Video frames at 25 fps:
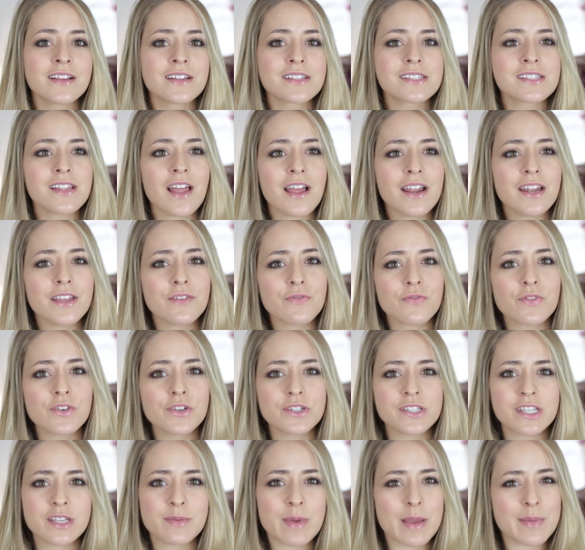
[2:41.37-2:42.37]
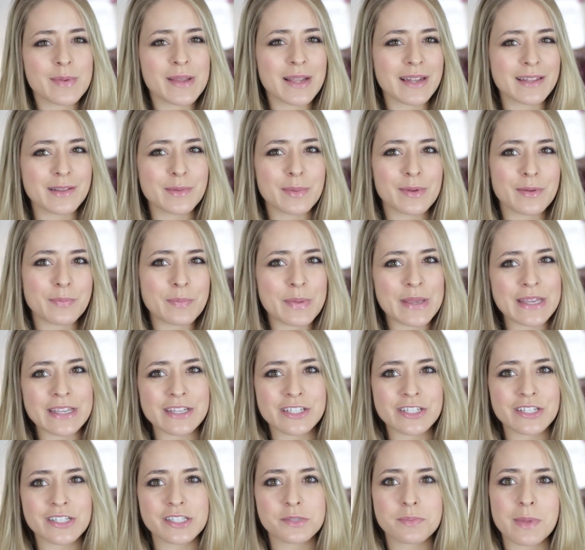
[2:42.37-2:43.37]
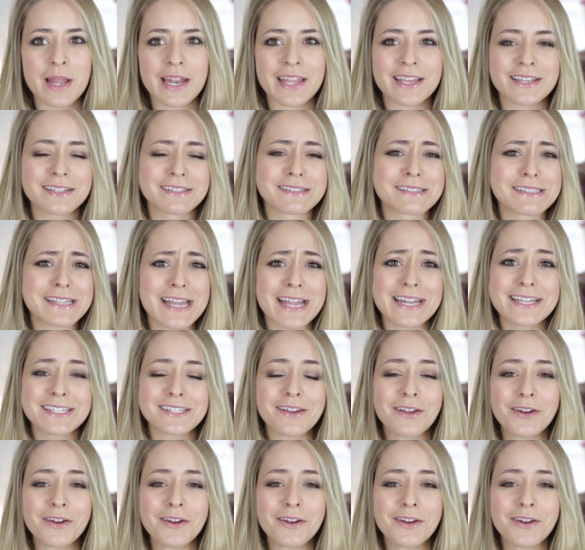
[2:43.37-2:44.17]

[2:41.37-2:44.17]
slightly fruity, maybe a little bit peachy smelling scent.